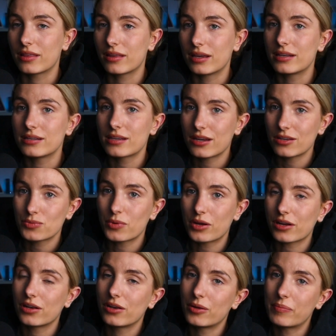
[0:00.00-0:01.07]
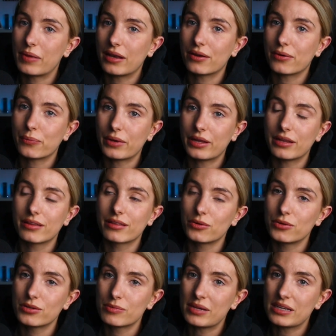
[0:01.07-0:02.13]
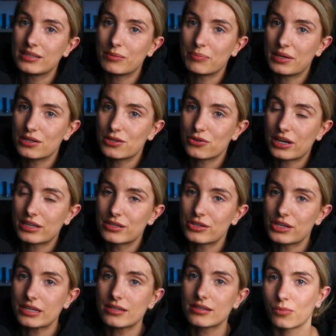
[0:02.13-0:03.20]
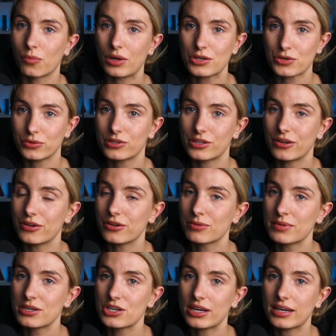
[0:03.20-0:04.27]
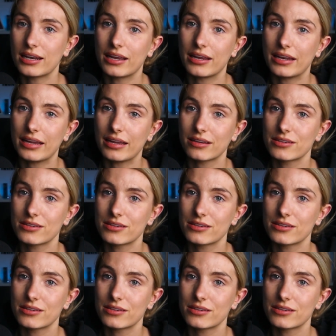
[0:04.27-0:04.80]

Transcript: it does work a lot better with automated bid strategies, which also use machine learning.